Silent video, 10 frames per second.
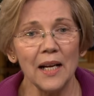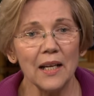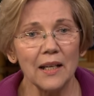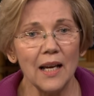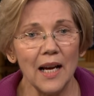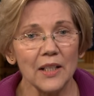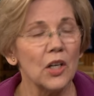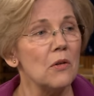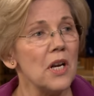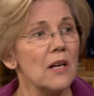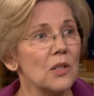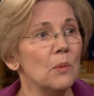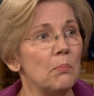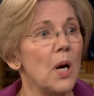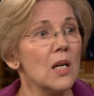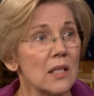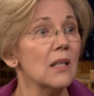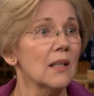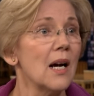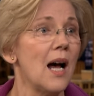I, I go down to
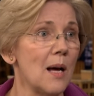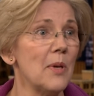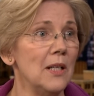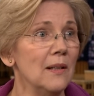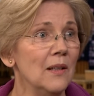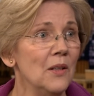Boston Common,